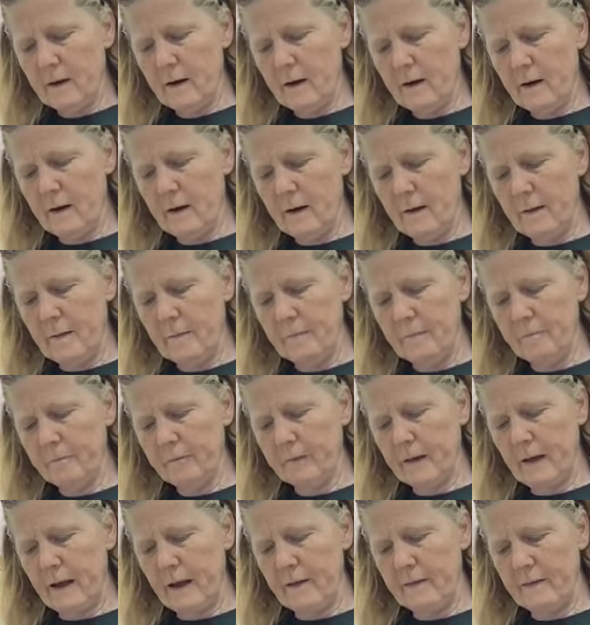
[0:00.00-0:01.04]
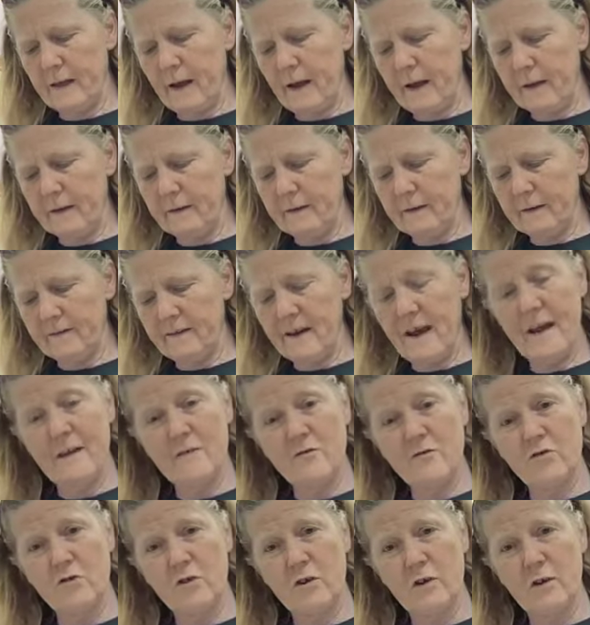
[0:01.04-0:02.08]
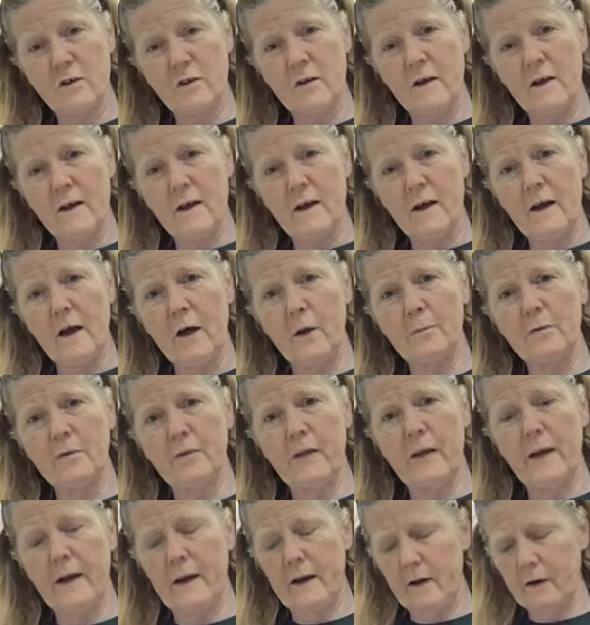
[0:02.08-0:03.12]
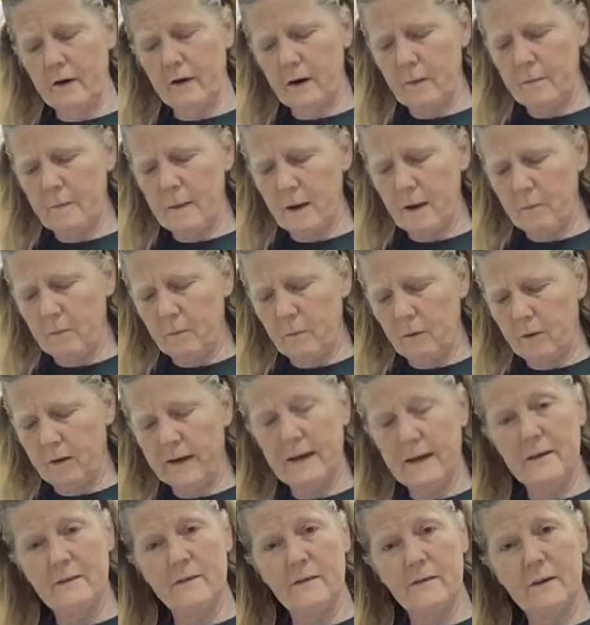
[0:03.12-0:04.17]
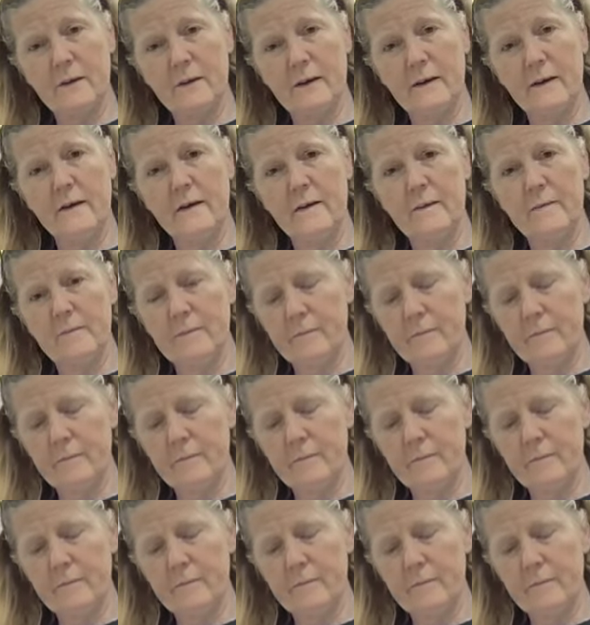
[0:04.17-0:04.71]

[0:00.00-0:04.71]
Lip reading: And that tension helps the hair come out more easily.